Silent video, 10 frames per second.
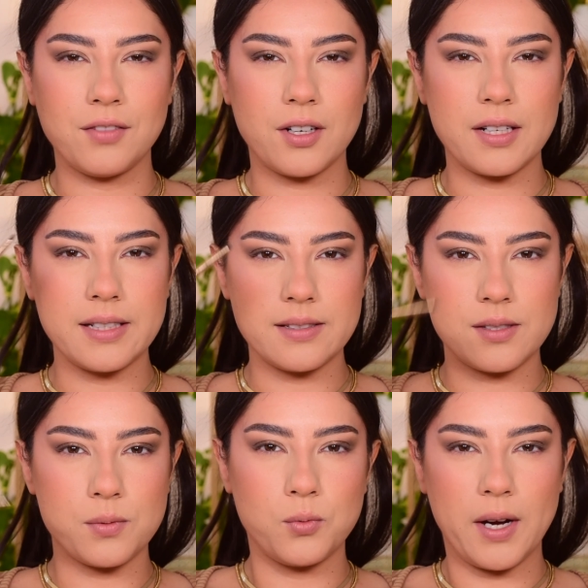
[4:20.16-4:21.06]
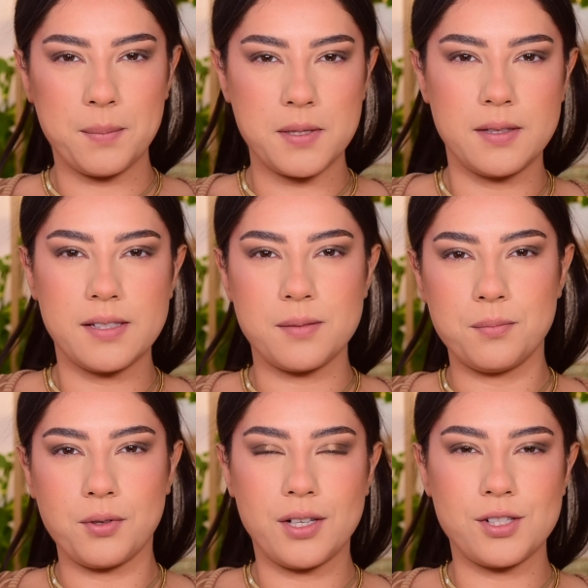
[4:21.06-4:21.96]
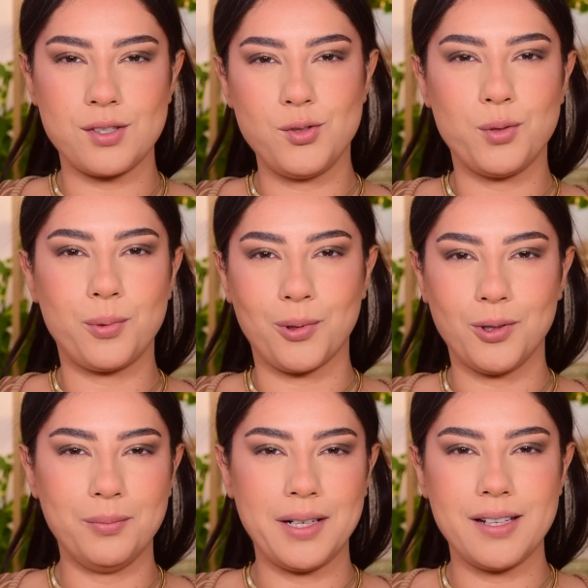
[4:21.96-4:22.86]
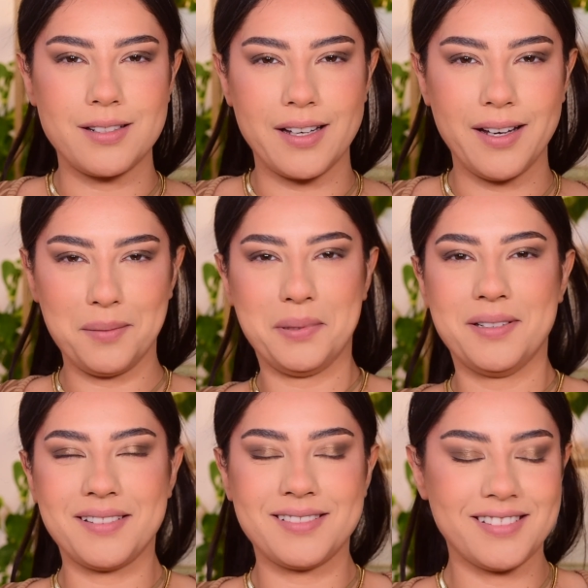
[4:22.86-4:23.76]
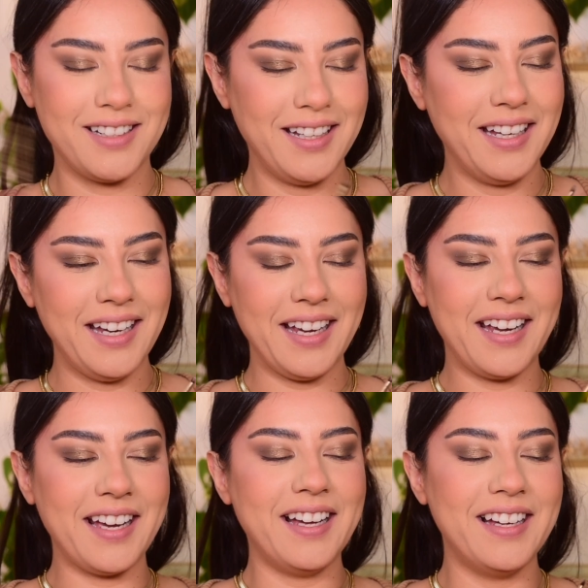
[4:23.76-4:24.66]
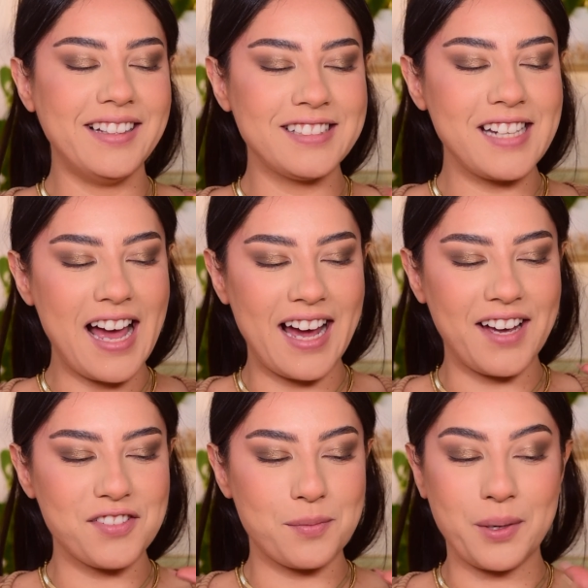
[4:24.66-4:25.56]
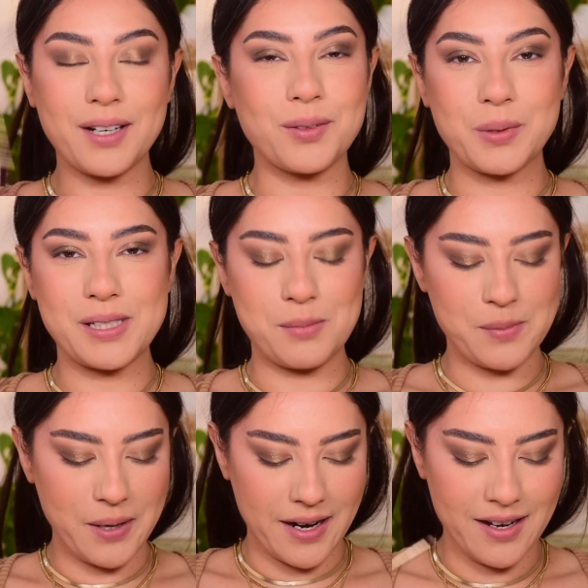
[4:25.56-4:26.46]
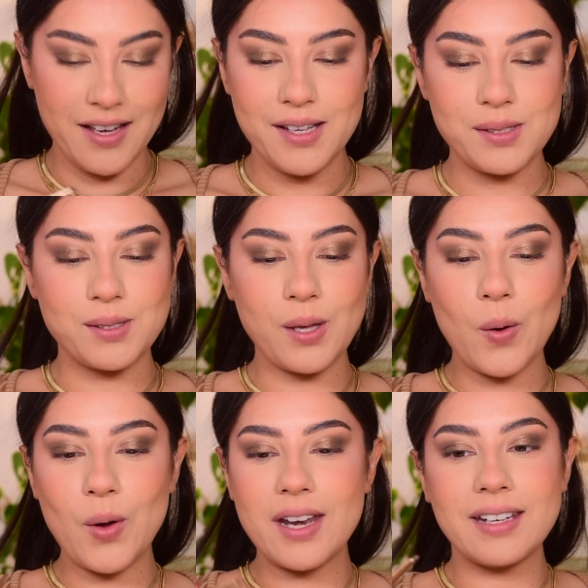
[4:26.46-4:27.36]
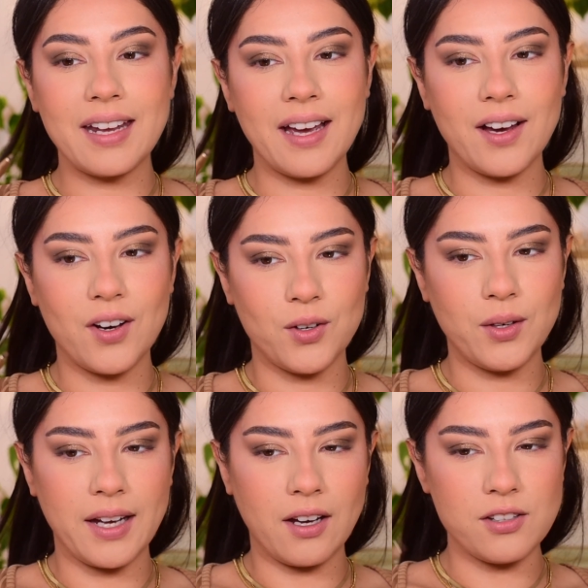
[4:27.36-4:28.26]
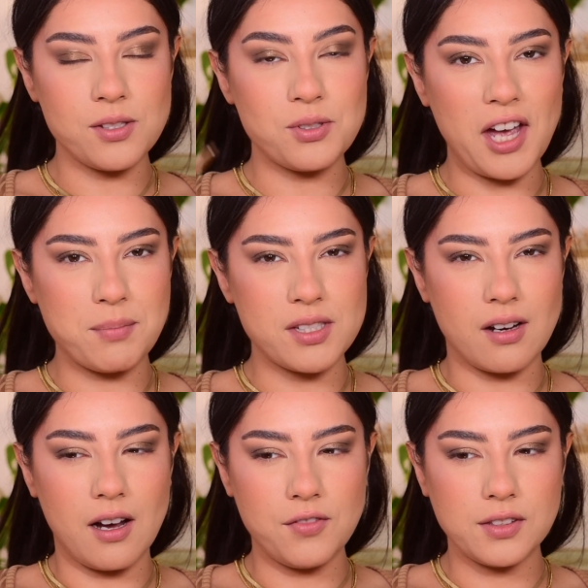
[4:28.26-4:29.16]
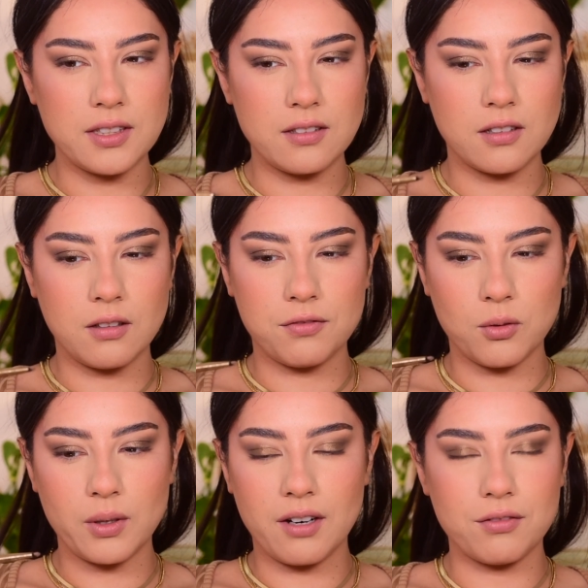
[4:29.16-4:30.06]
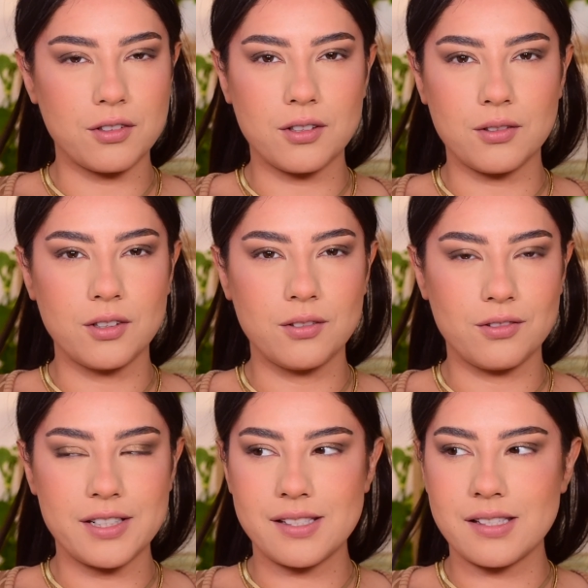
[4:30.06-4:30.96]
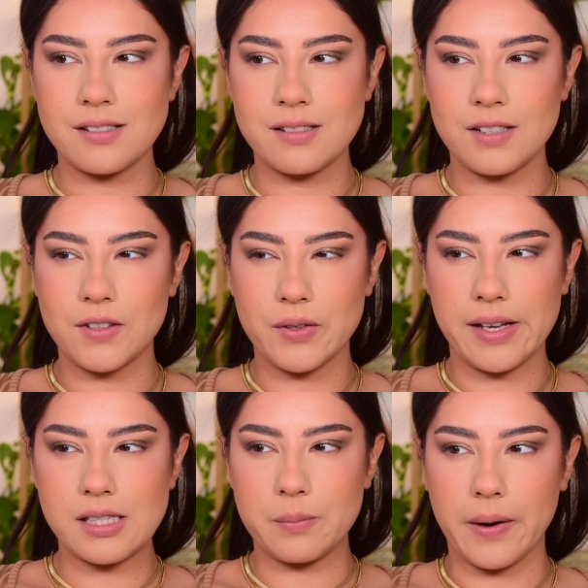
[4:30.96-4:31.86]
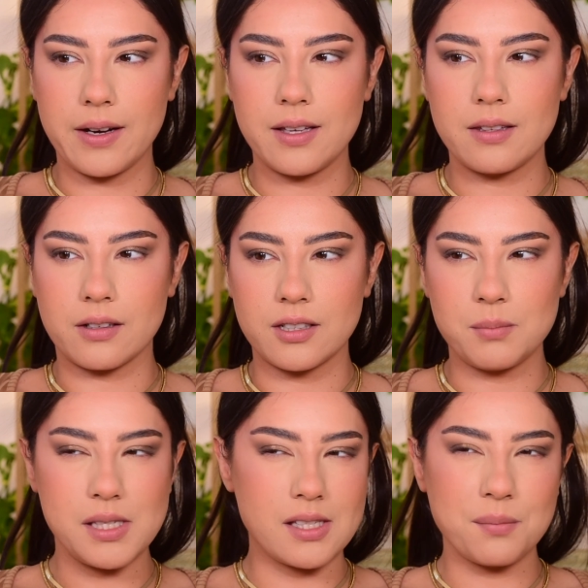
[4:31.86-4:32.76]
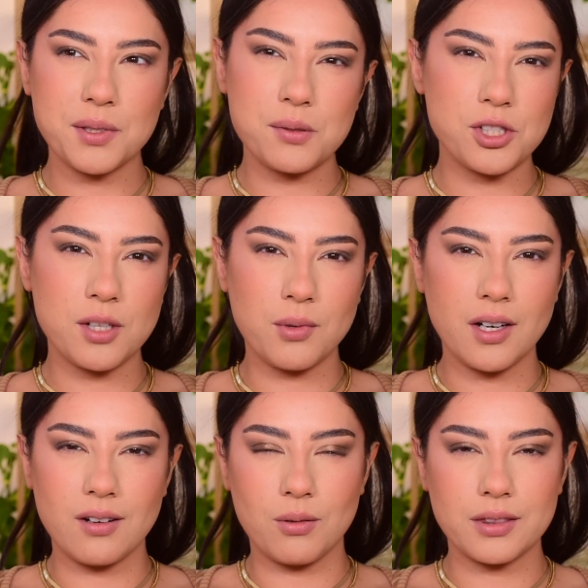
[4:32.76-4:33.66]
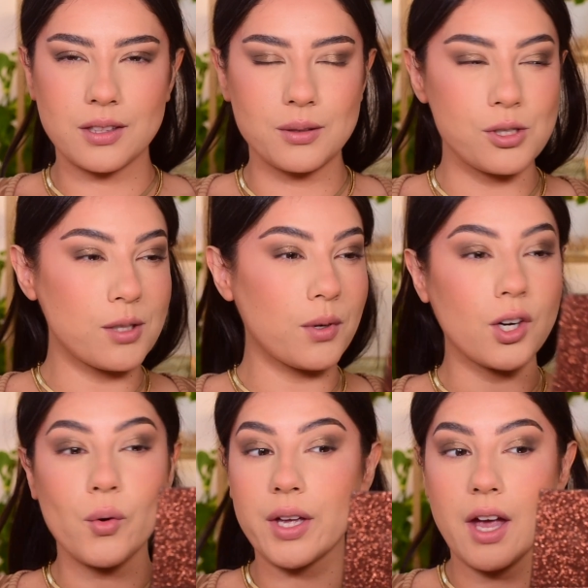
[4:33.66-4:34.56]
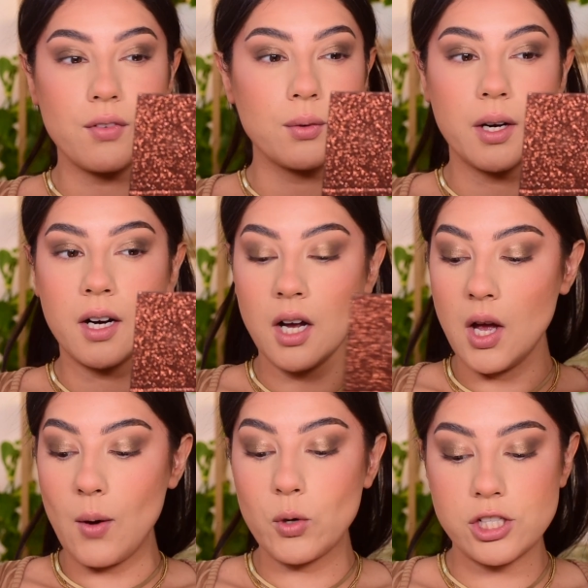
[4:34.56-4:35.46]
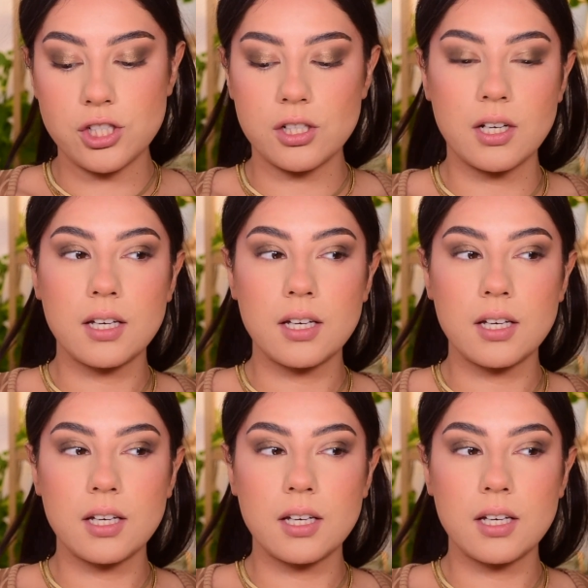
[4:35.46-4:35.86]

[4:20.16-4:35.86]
already swiped this brush into Pearl many a time, and I've sprayed it with some spray. So now I also tapped it off a little for whatever reason. Even though I sprayed it, there could be some loose shimmer, and I don't want the loose shimmer going everywhere, which